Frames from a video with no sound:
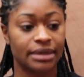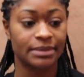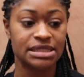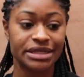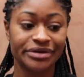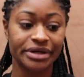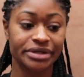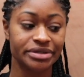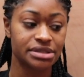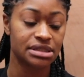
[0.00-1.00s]
and
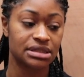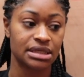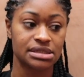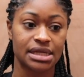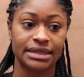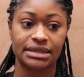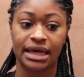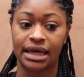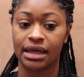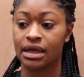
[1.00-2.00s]
materials and things like
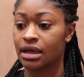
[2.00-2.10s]
that.